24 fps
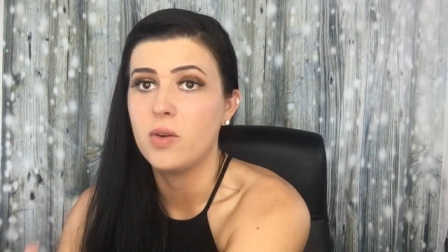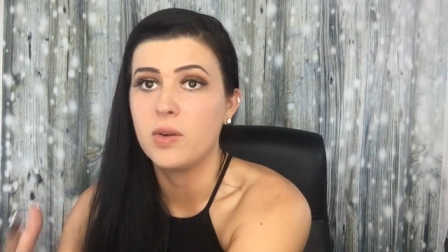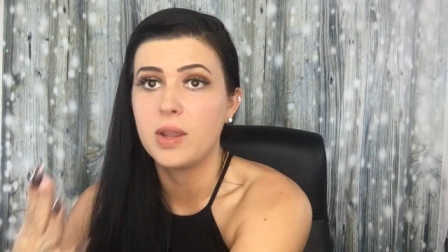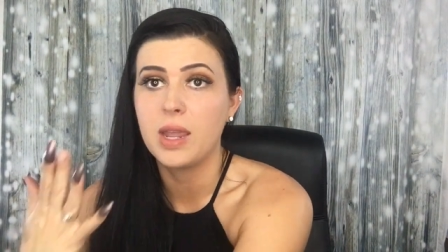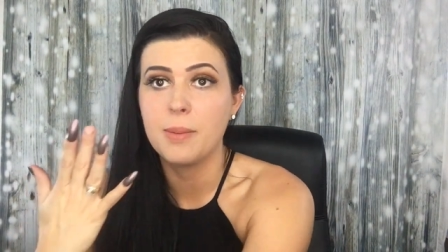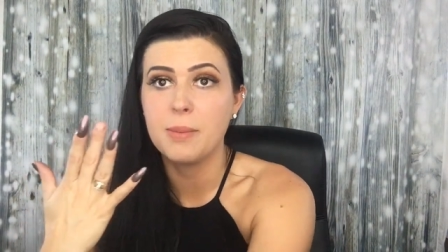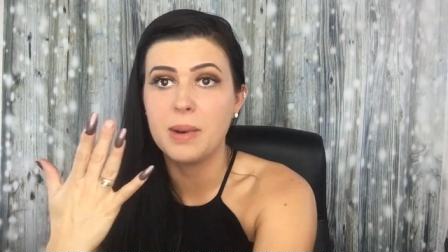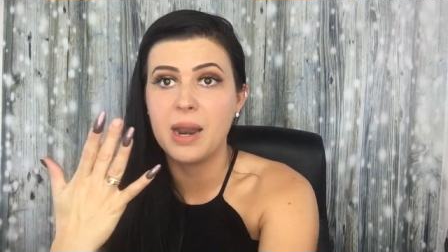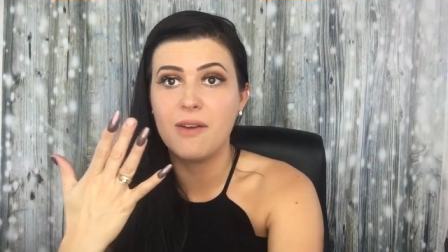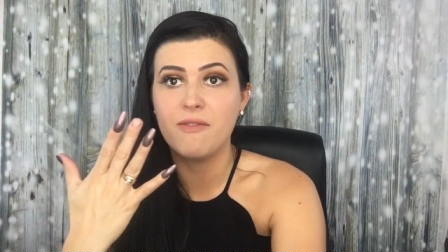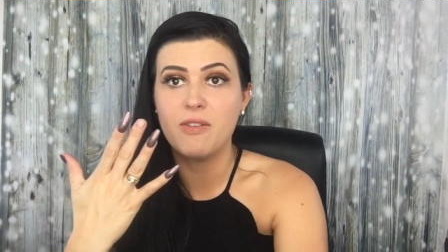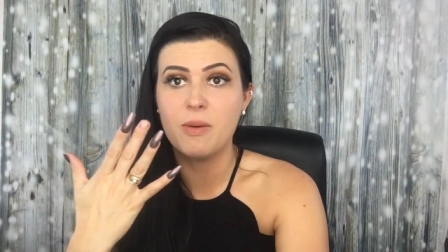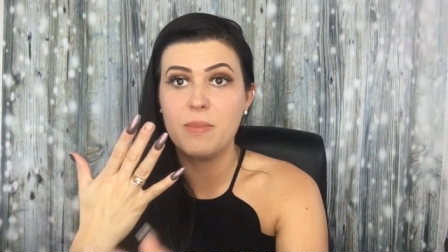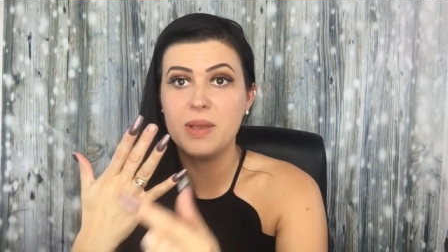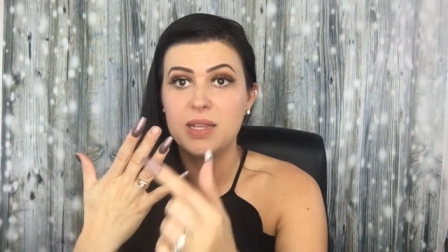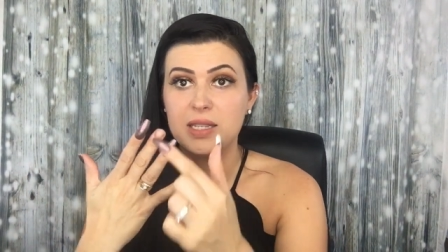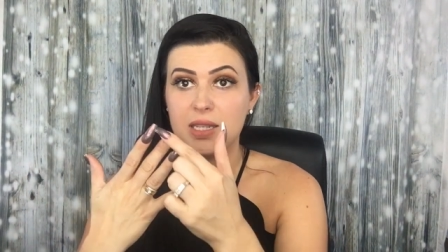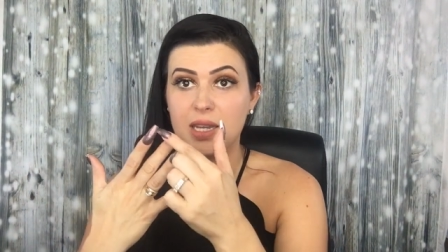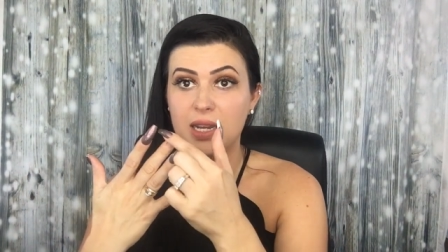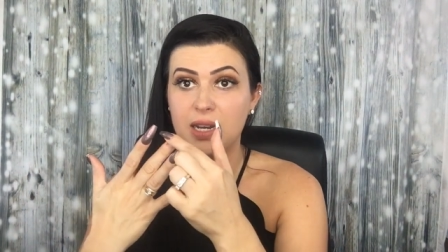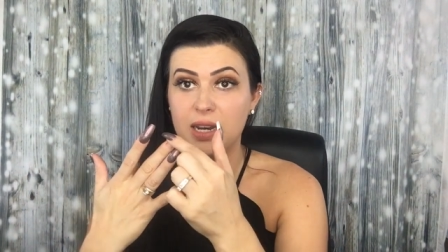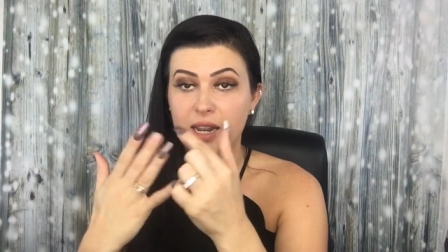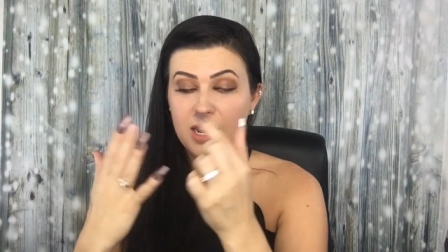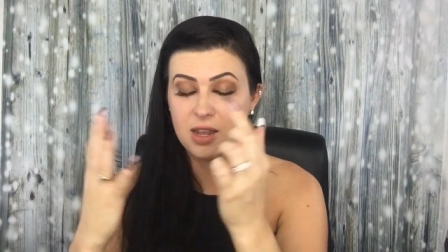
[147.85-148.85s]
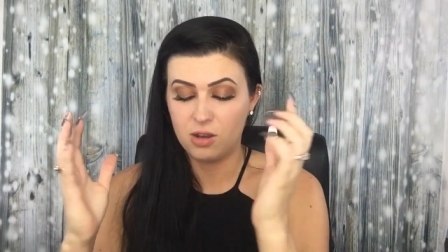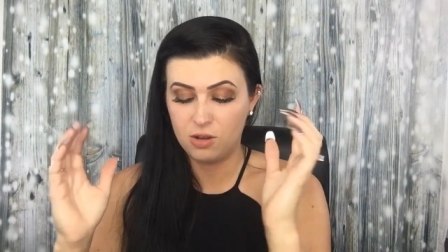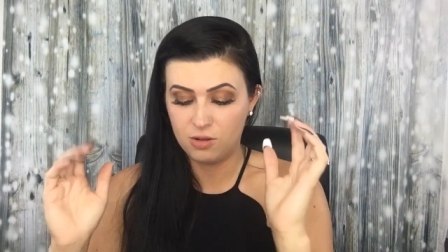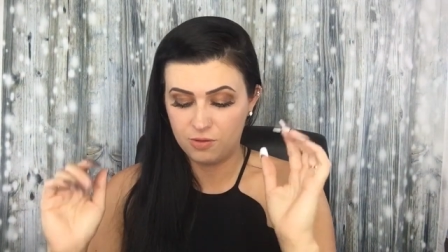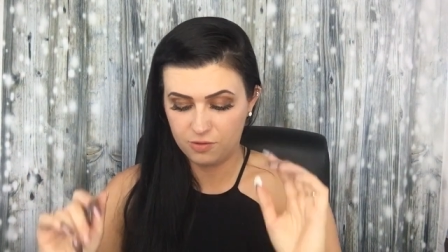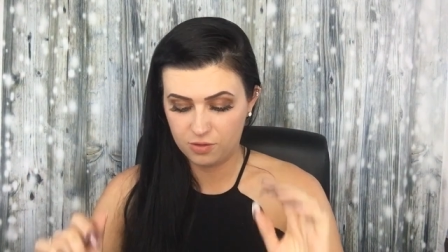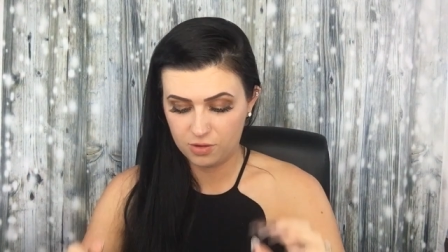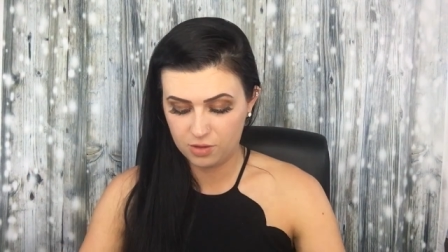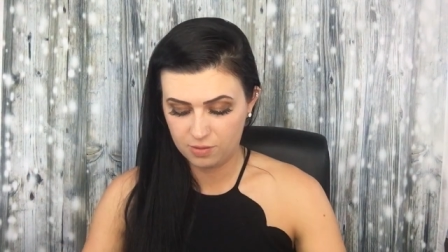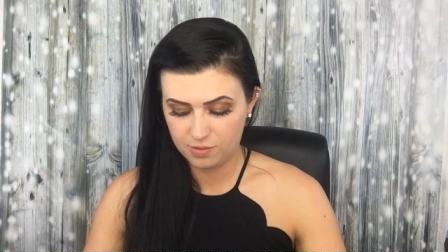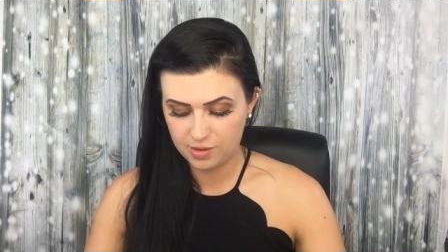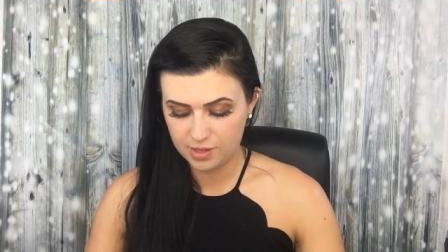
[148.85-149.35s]
Okay, I'm gonna have a missing nail
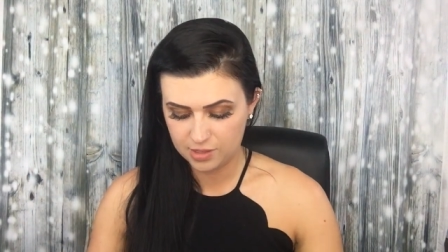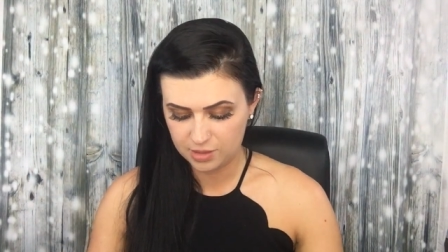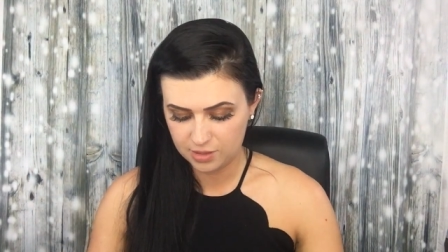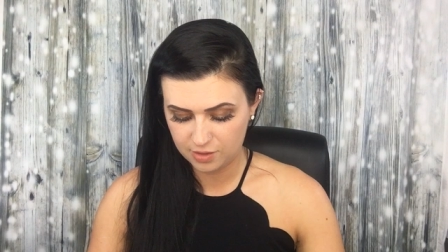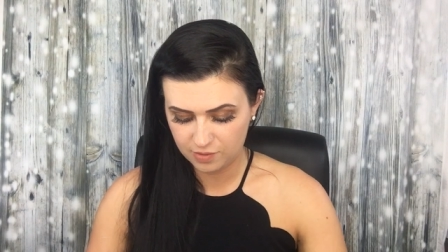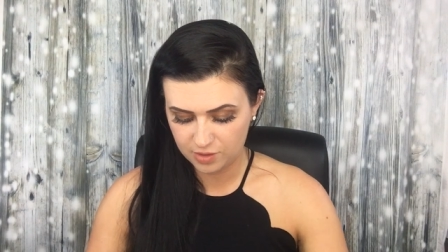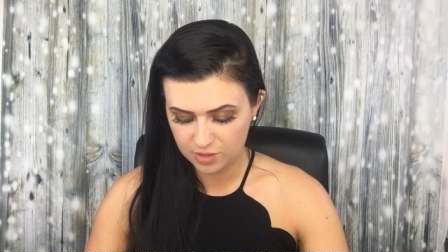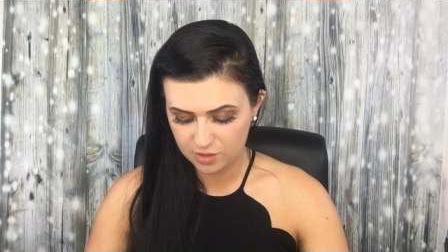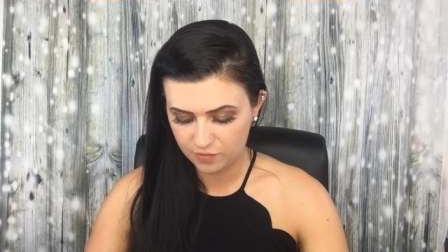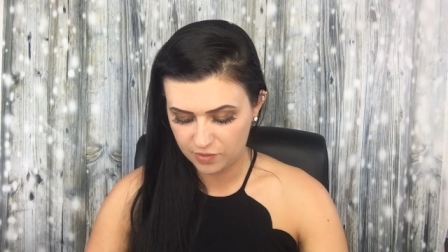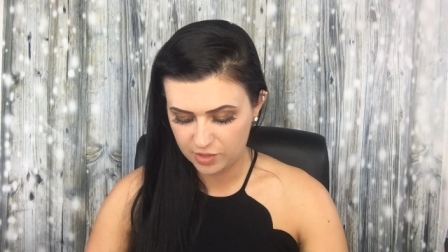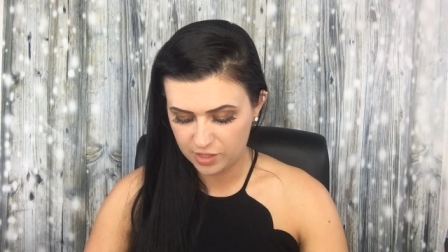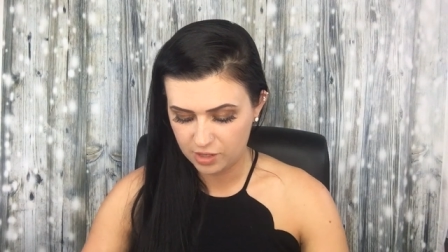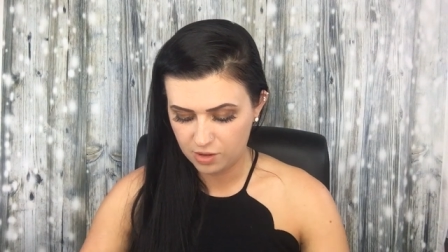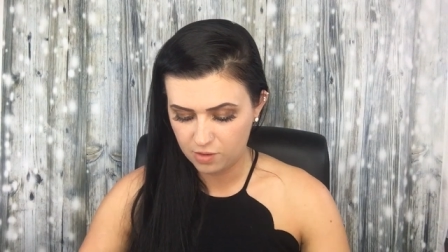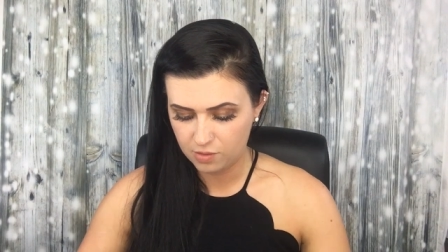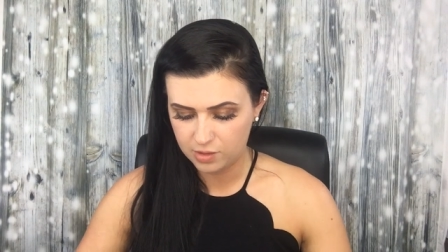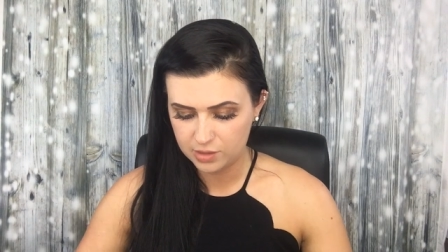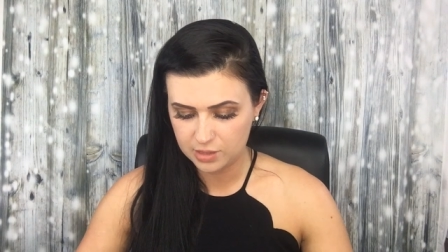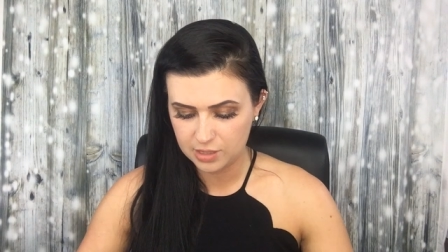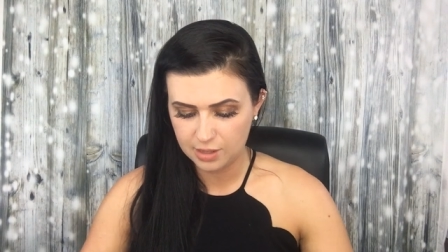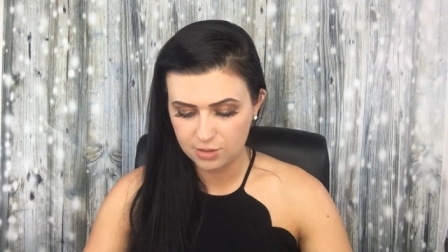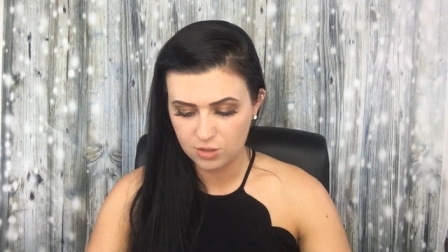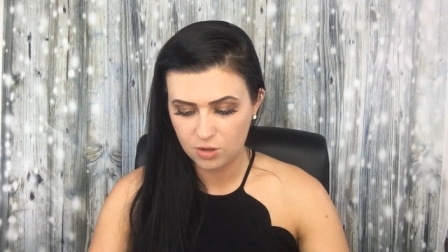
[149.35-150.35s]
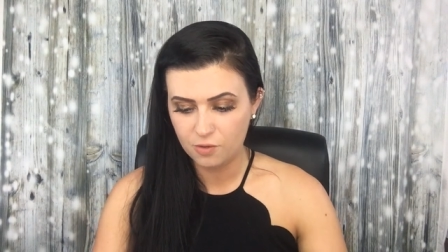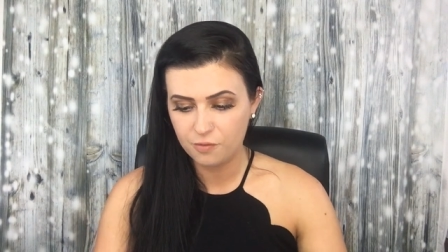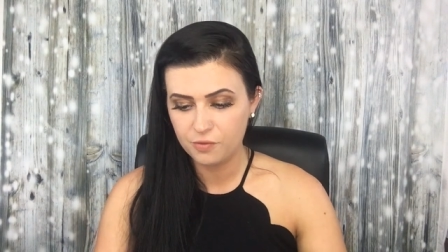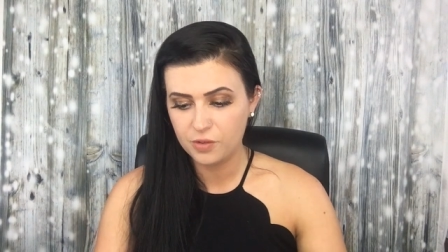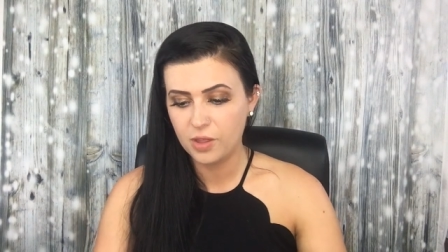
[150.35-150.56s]
for the rest of this video because I don't